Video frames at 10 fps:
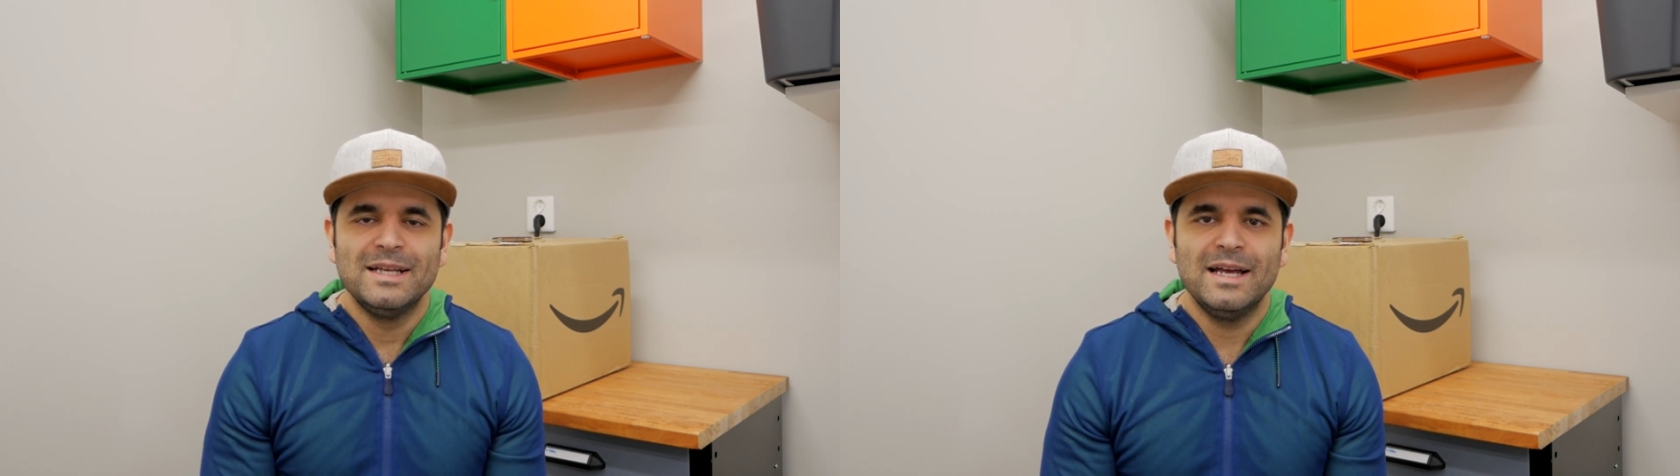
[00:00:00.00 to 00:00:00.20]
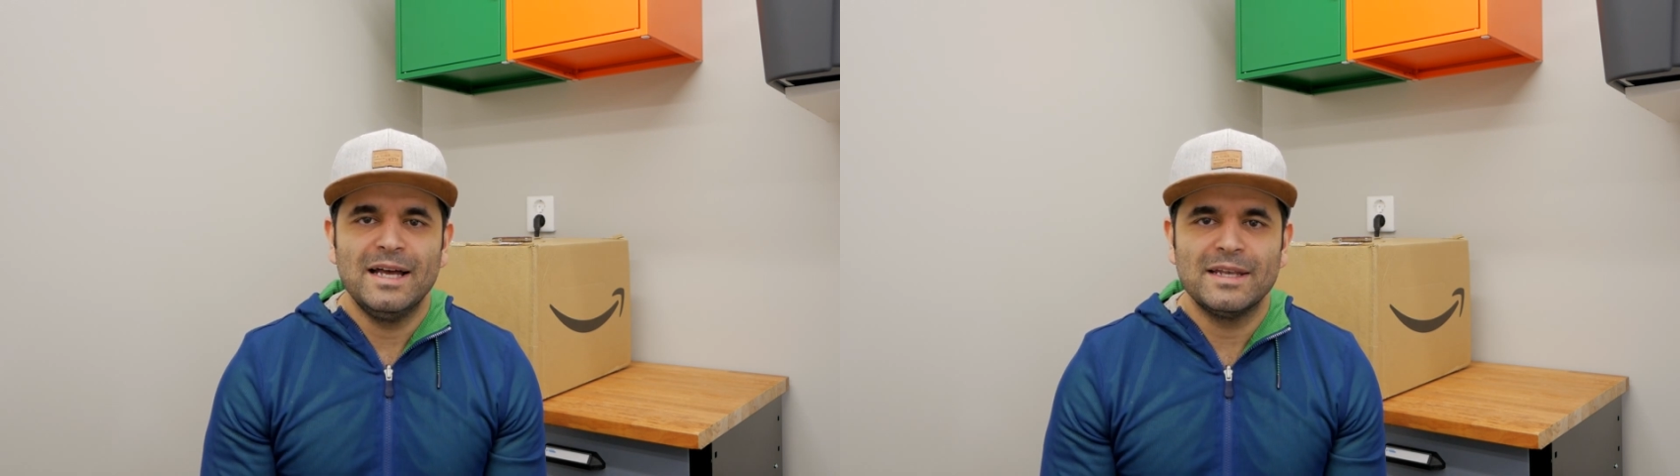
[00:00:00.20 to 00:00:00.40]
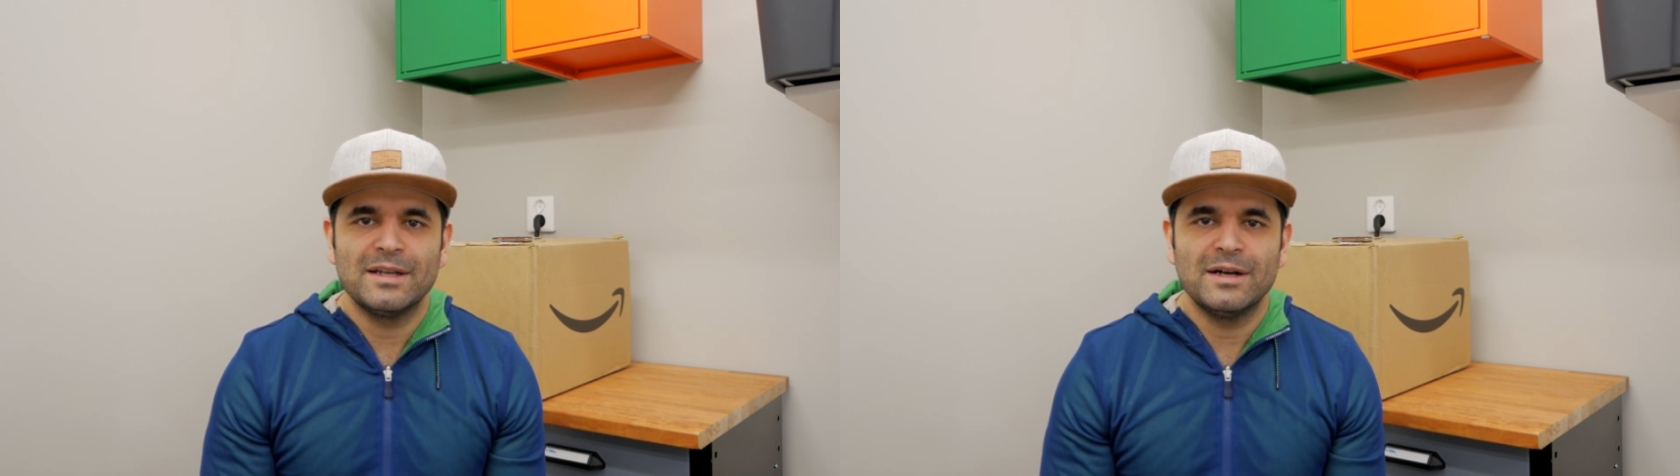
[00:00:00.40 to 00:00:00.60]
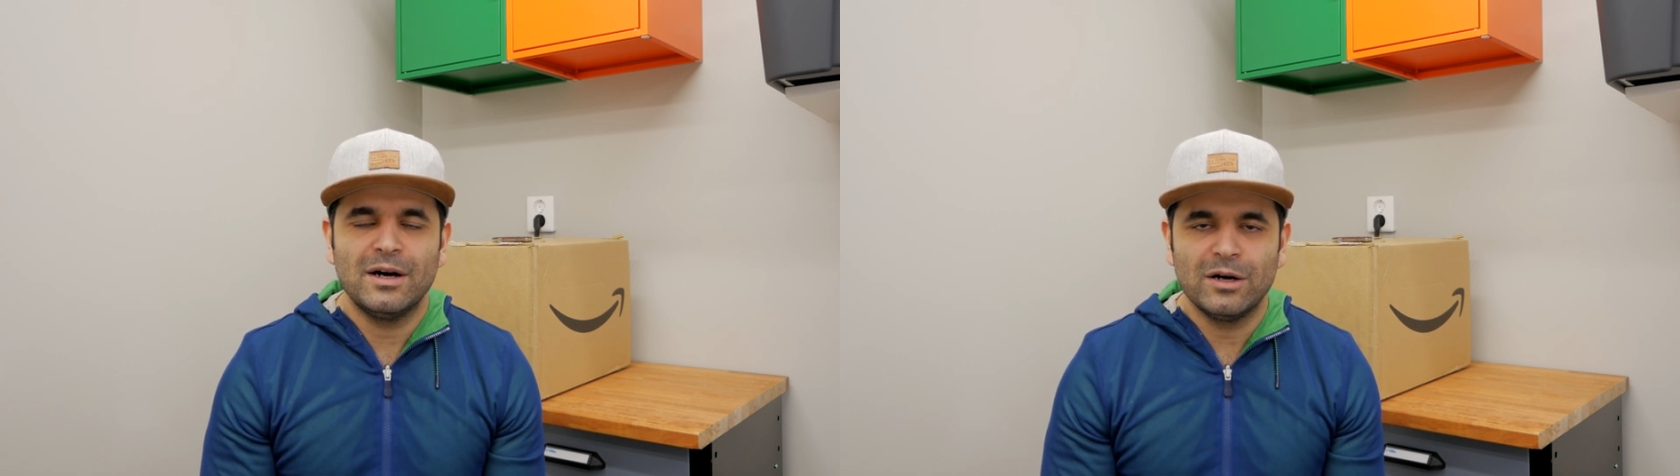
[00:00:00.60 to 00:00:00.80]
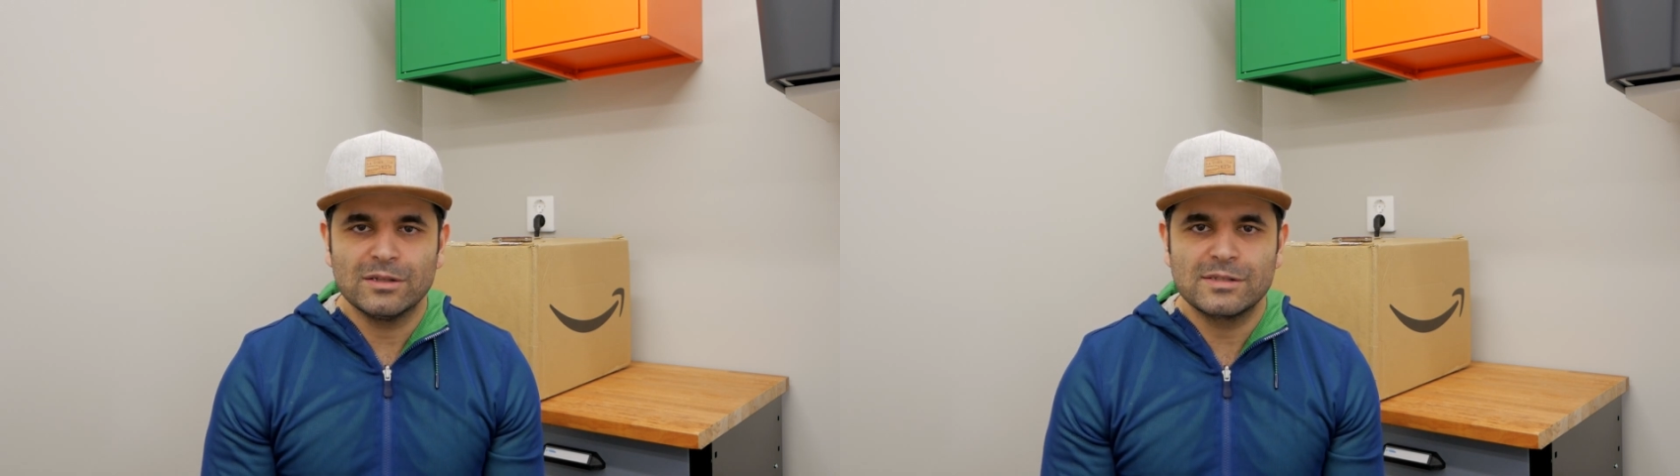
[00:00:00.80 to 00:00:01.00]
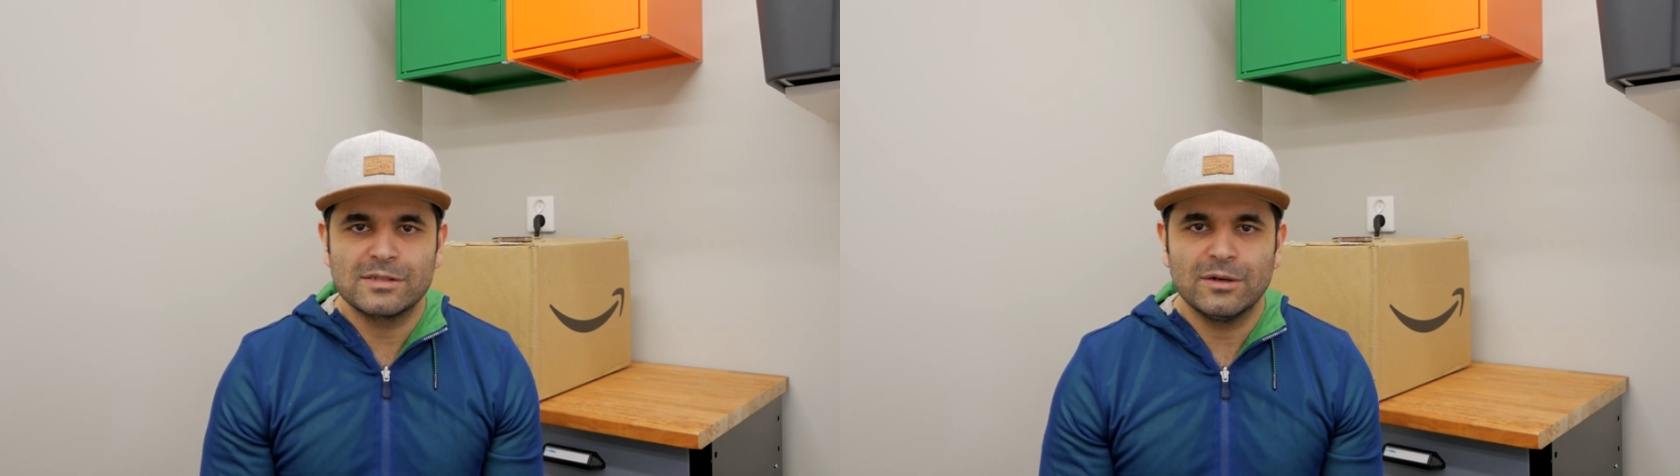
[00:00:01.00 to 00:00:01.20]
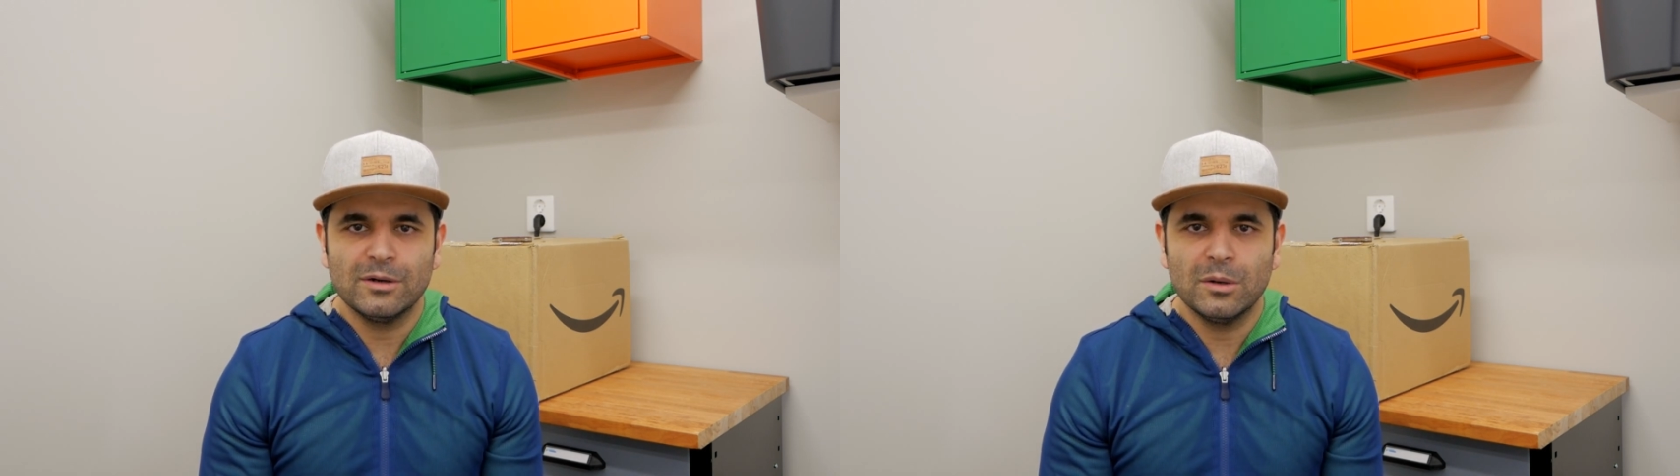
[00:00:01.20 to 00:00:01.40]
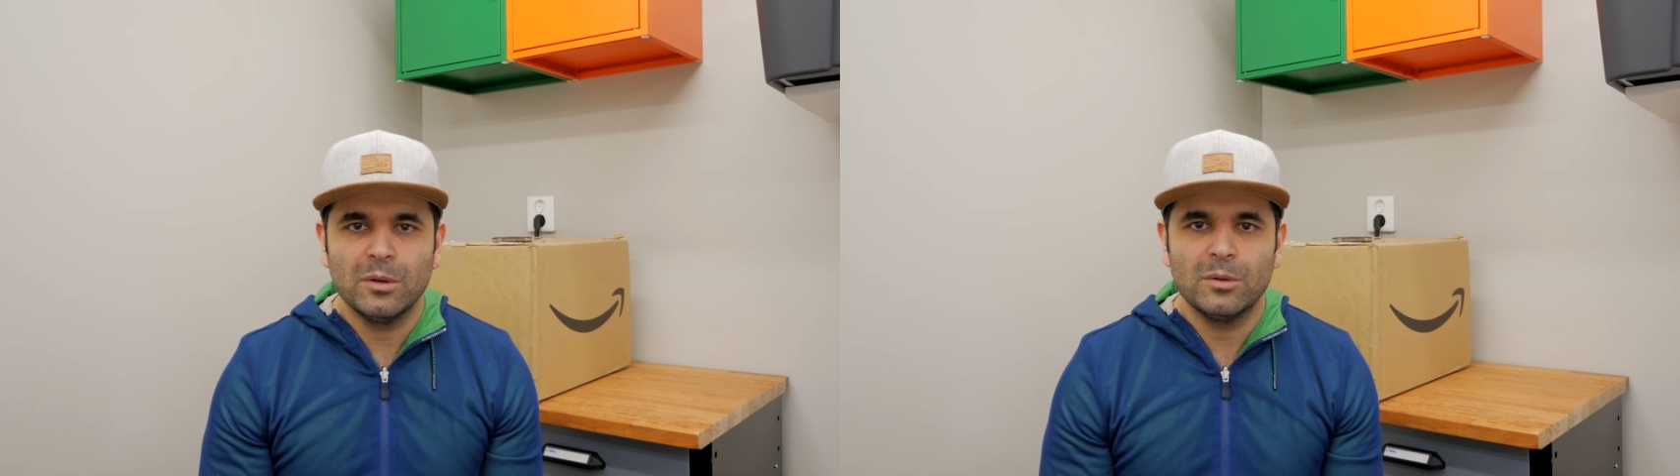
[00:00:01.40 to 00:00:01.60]
and
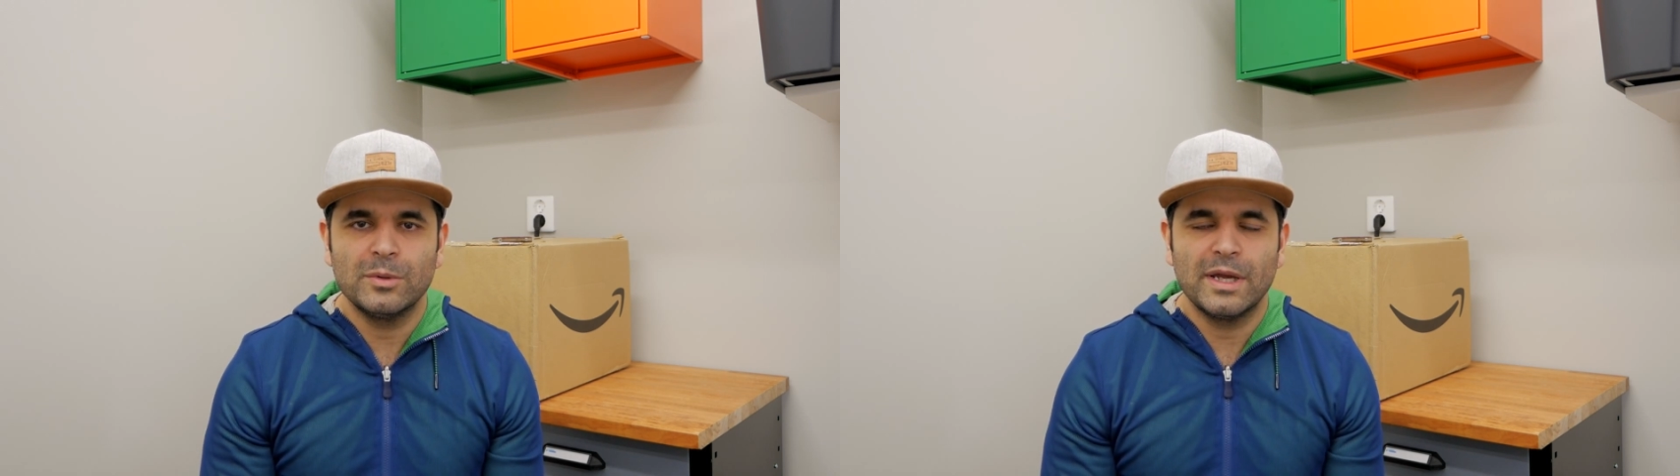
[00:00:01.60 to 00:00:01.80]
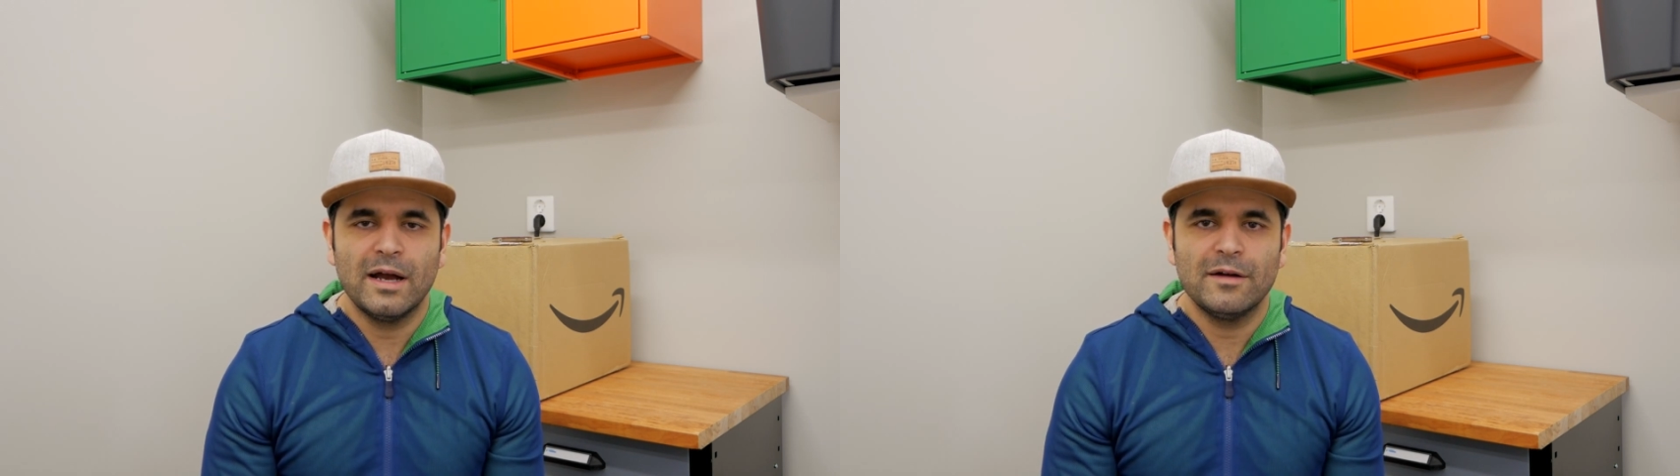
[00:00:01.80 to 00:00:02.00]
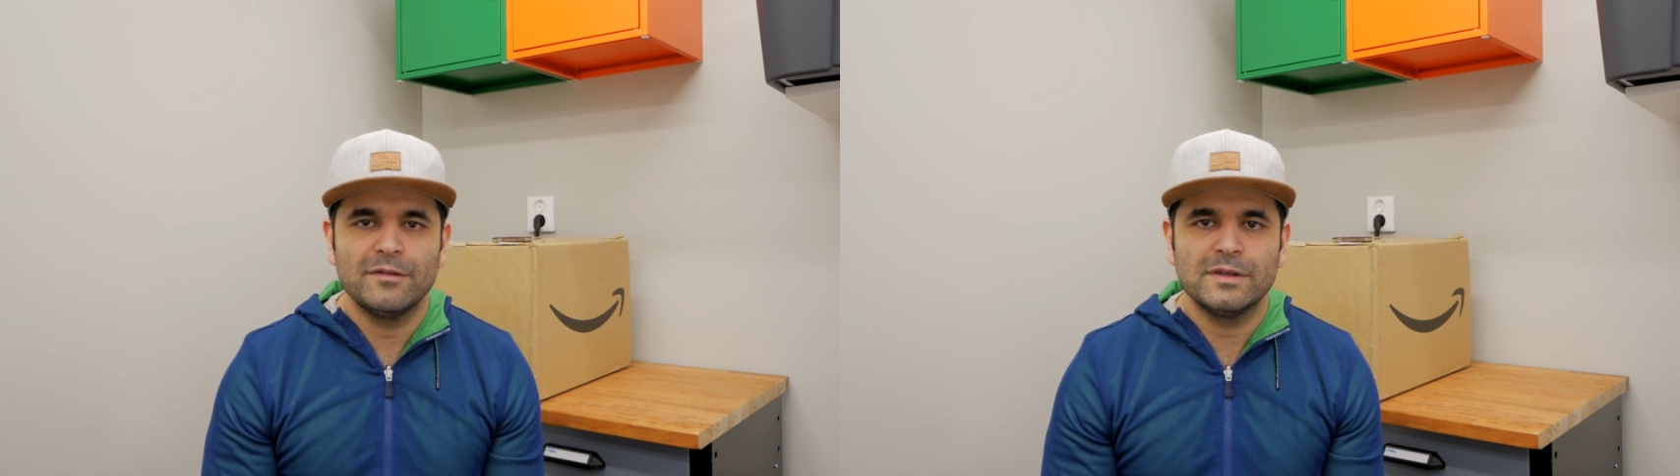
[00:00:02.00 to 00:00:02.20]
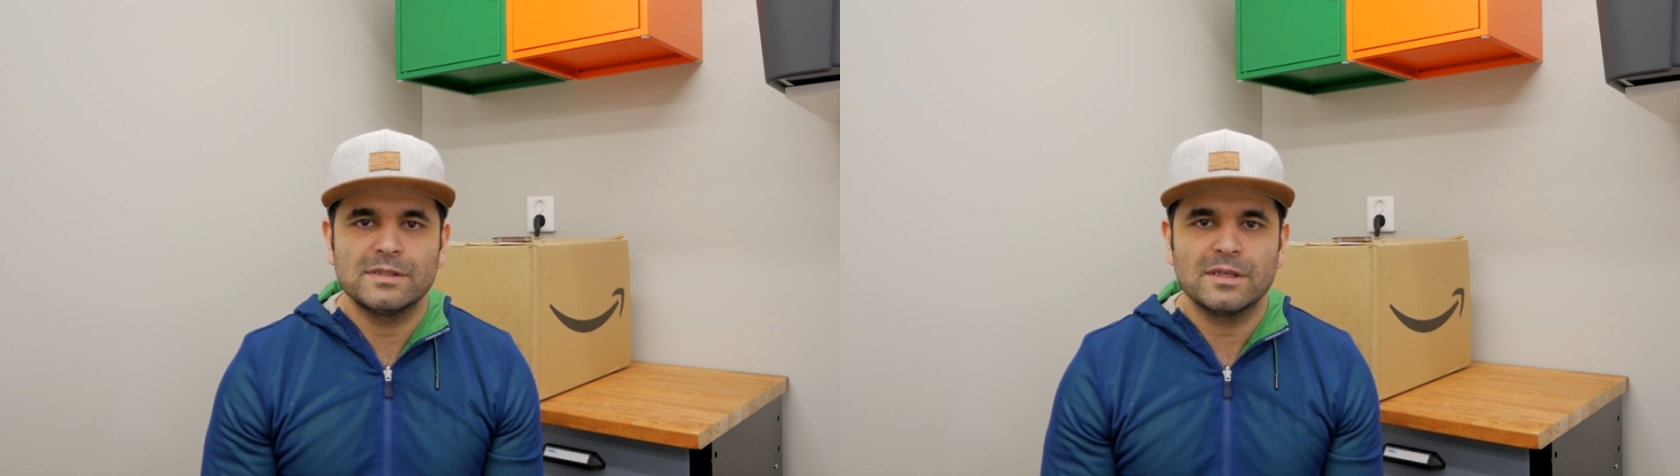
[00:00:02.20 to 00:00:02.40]
also we have